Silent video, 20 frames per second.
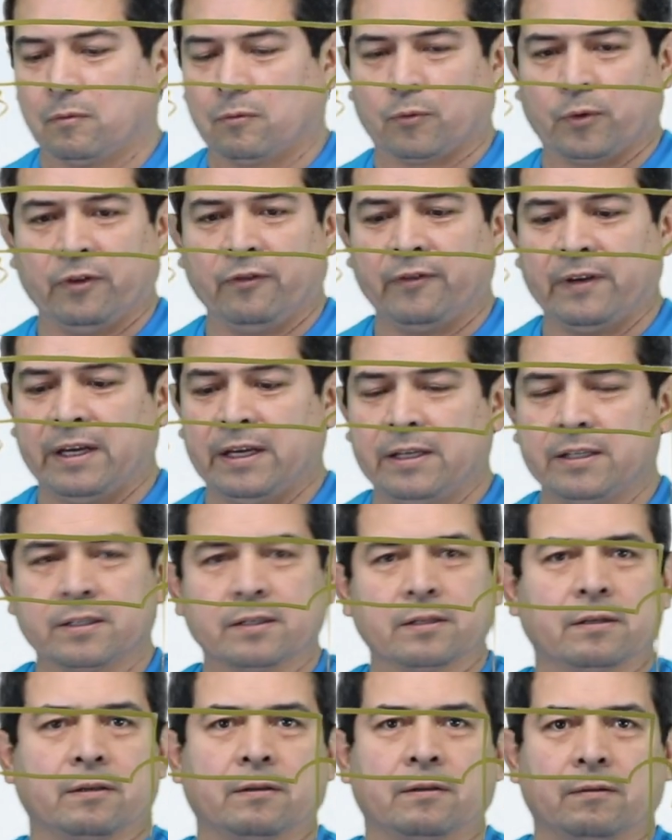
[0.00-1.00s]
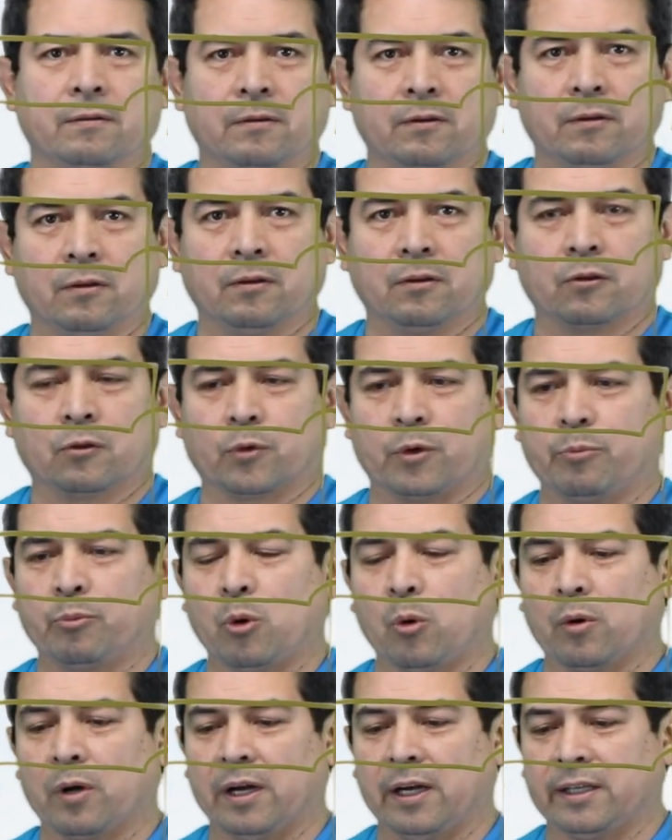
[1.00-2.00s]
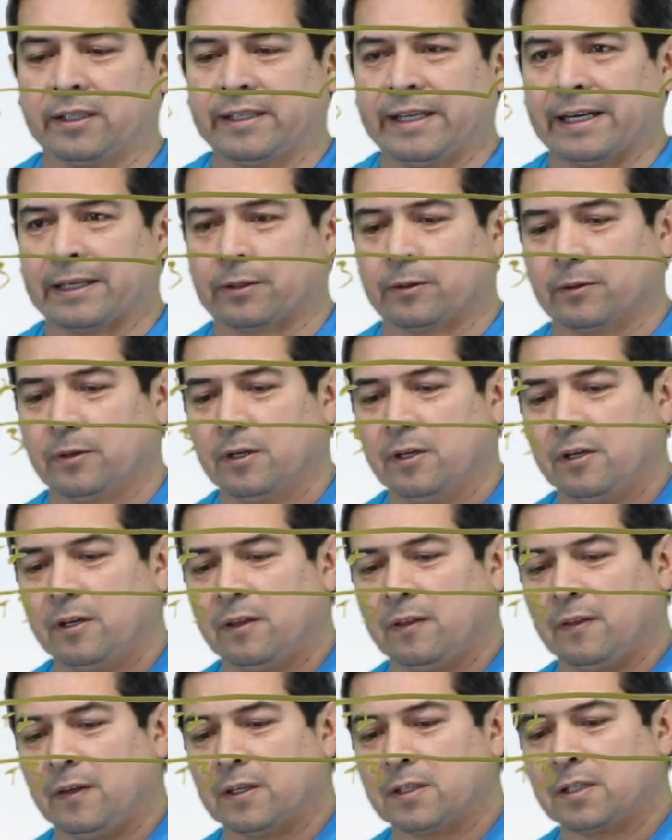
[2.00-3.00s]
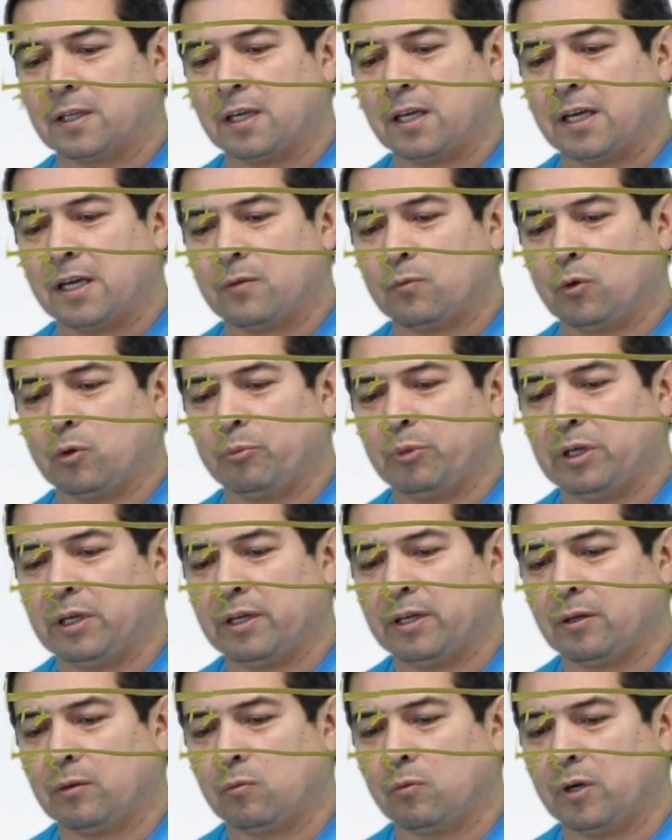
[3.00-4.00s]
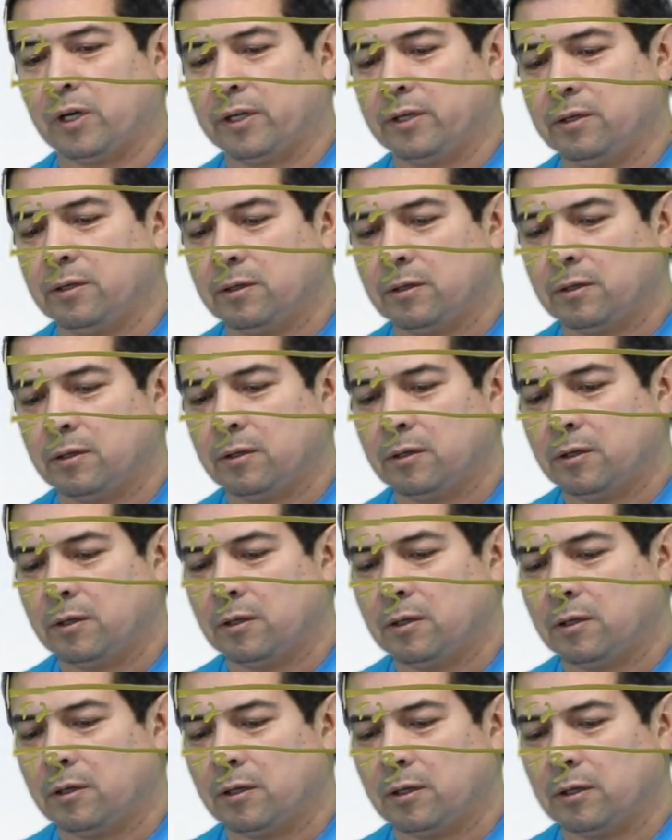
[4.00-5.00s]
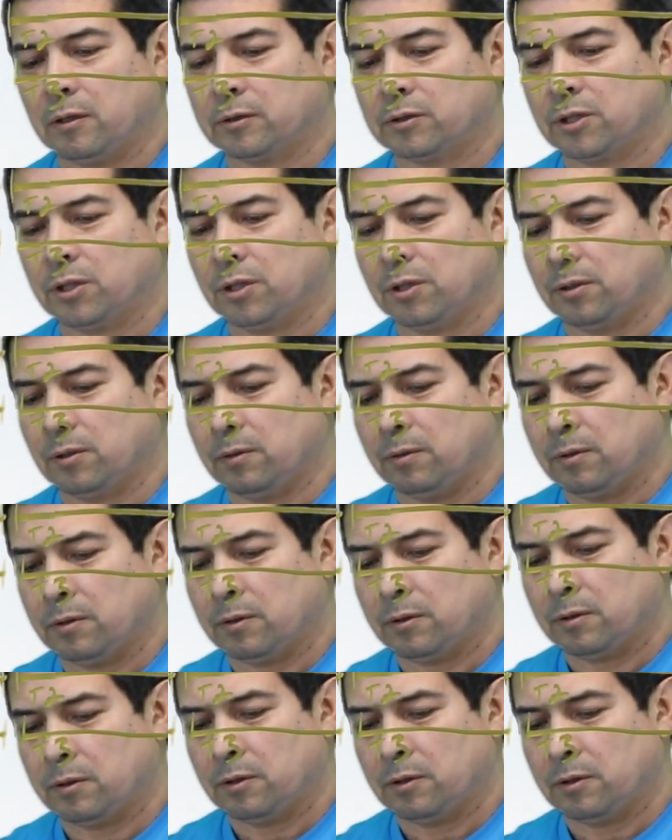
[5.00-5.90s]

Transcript: 3-phase, 3-pole contactor. This again will be L1, L2,